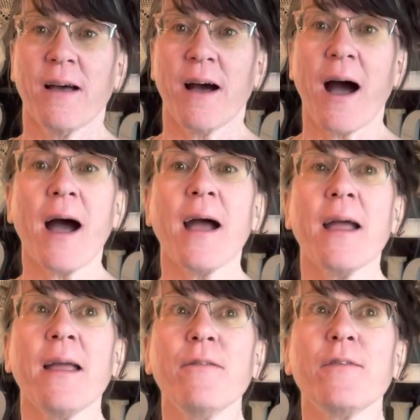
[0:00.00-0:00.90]

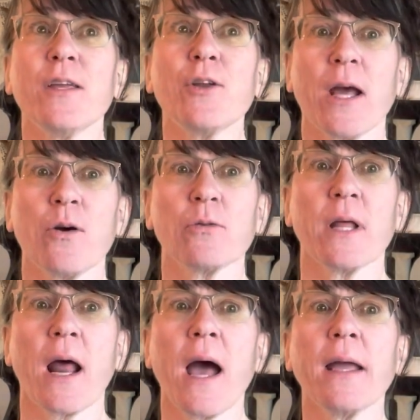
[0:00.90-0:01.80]
I figured out
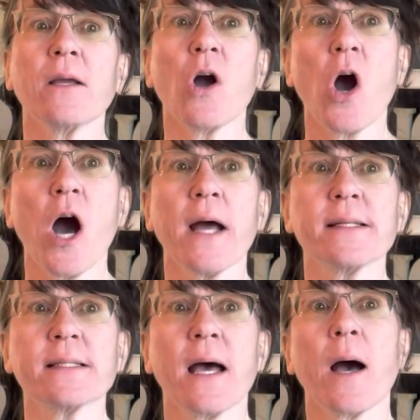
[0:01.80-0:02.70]
that I
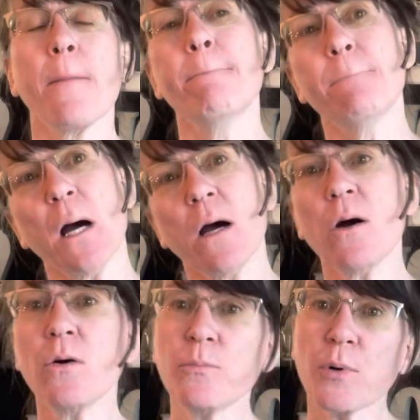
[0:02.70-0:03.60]
got
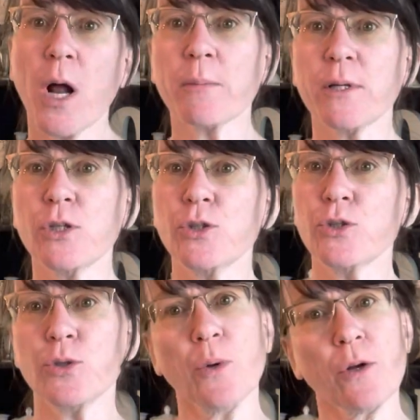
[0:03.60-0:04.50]
about probably
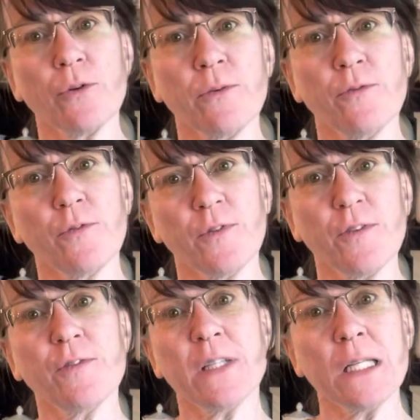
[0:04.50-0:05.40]

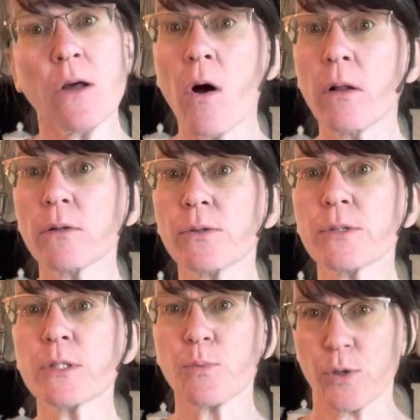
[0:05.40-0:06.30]

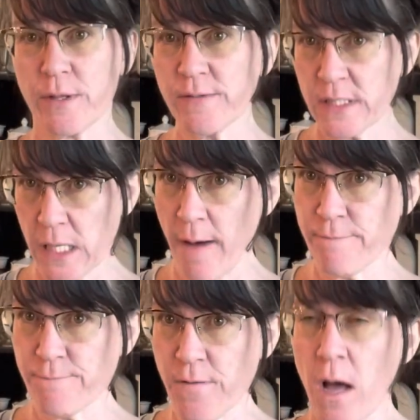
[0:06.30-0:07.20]
$250 worth of stuff
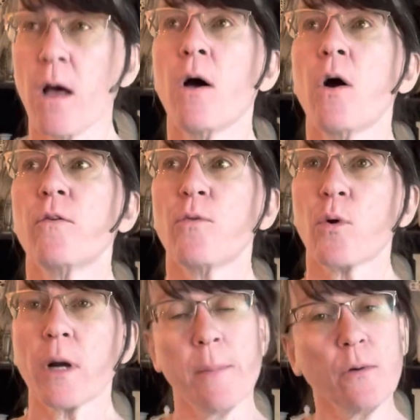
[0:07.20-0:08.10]

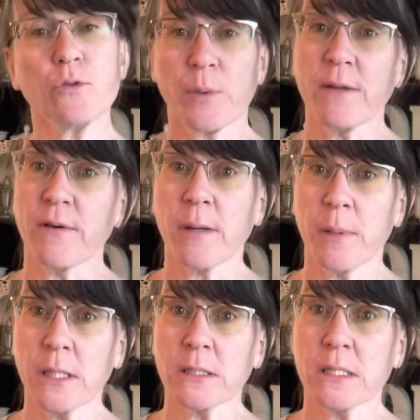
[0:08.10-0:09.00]
for about 25
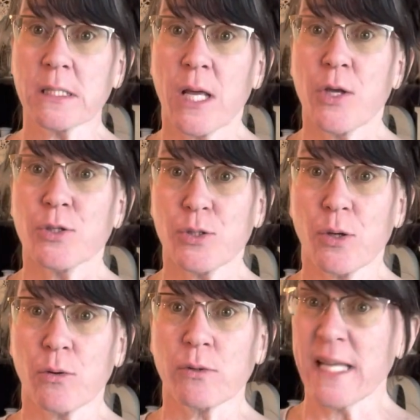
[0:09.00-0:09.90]
bucks,
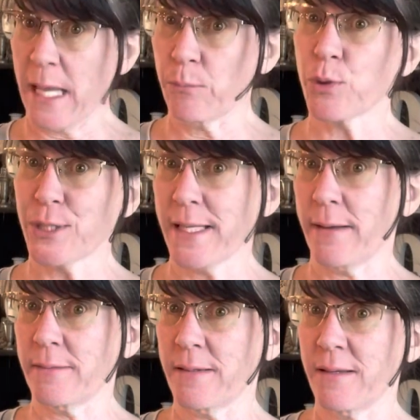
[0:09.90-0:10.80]
so
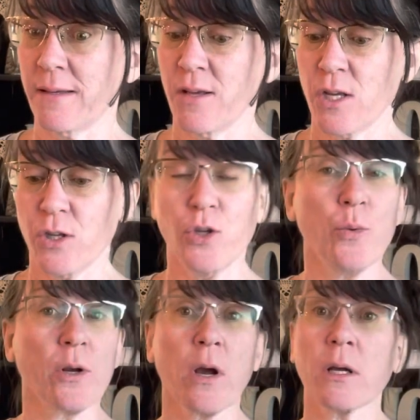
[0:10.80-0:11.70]
10%. And you
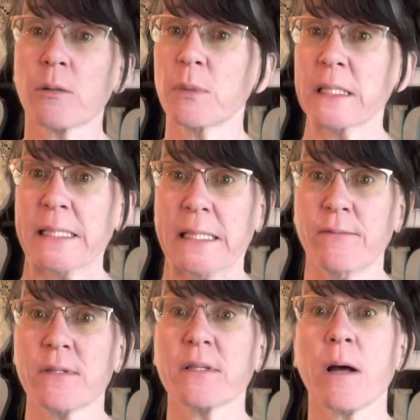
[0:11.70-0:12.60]
are not going to
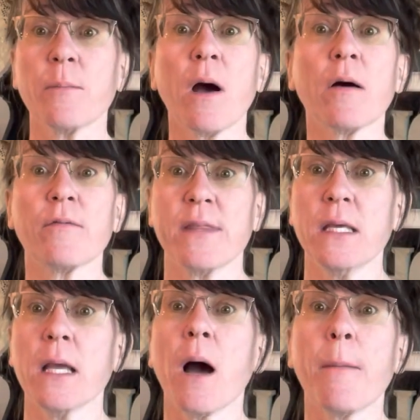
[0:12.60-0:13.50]
believe some of
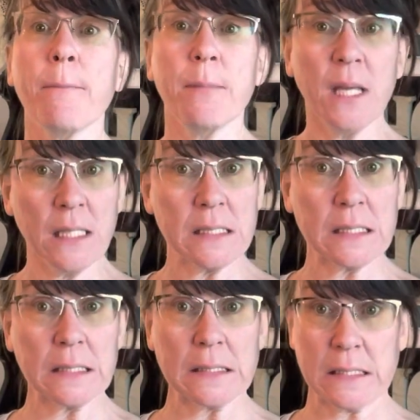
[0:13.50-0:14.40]
the
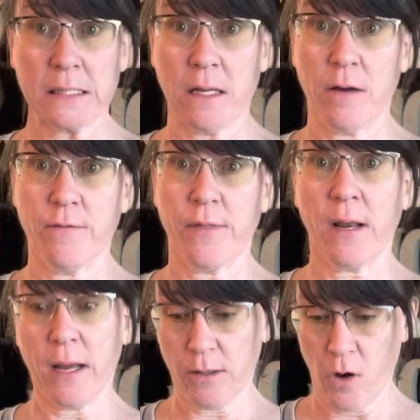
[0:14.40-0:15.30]
amazing stuff that
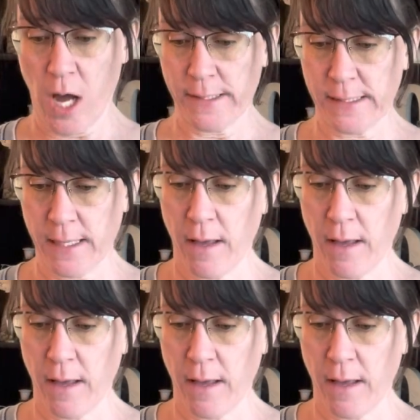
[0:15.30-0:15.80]
I got.